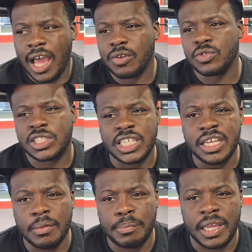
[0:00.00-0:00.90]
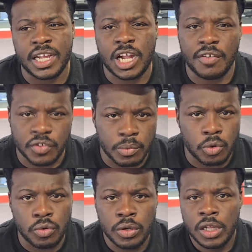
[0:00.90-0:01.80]
I don't see him being
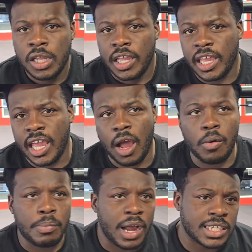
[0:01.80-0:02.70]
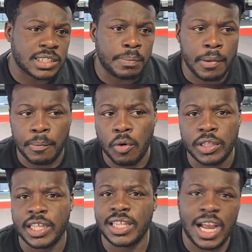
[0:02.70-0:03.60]
comfortable and outboxing
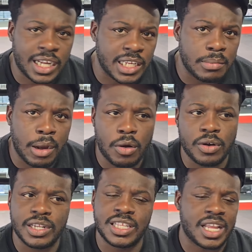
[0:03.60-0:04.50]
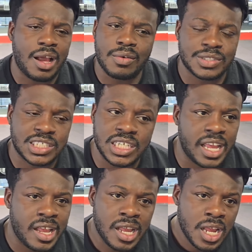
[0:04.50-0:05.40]
Pitbull and then knocking him out or anything. I don't
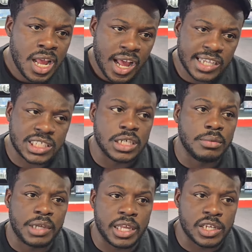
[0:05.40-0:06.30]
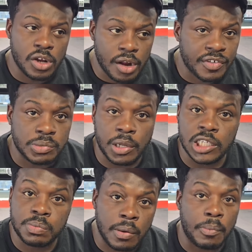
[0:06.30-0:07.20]
see that. I see him getting nervous
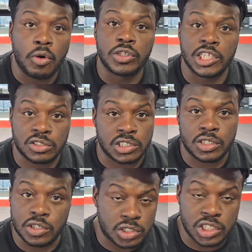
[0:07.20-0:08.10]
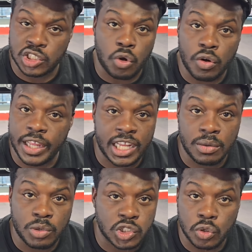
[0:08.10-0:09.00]
because Pitbull just just going
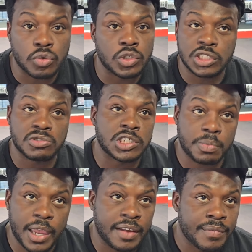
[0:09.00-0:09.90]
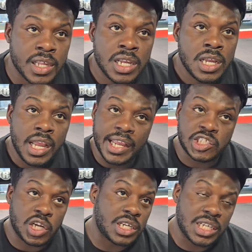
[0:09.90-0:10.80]
at him with total disrespect
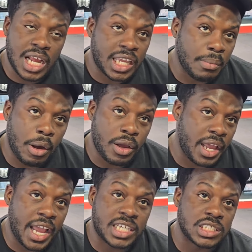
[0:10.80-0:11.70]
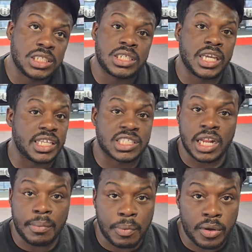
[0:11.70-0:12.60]
and trying to knock him out and actually getting
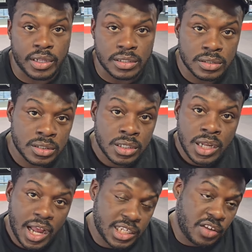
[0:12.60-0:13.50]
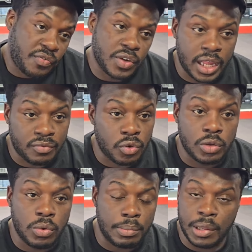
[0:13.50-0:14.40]
to that point, I just feel like
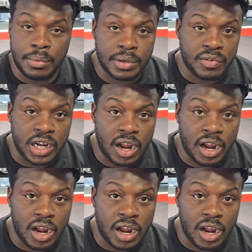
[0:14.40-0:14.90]
Willie wouldn't be able to